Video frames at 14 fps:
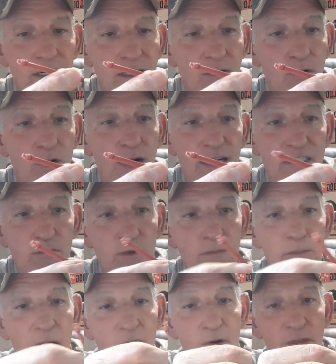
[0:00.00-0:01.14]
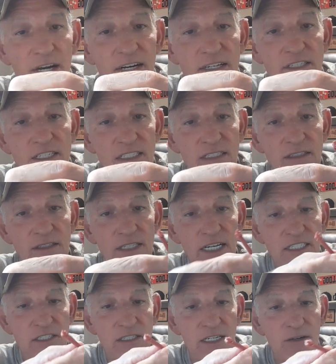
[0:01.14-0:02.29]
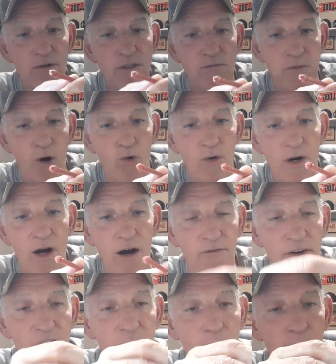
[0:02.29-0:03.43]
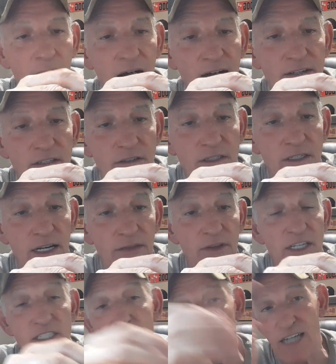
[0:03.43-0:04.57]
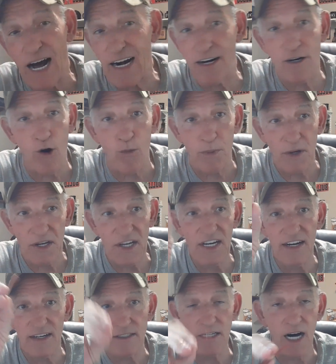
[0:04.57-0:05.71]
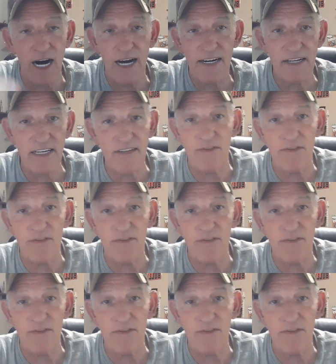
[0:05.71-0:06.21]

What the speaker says: We got to repair this. It was broken off in the box, and this is not an open kit. Now, I didn't get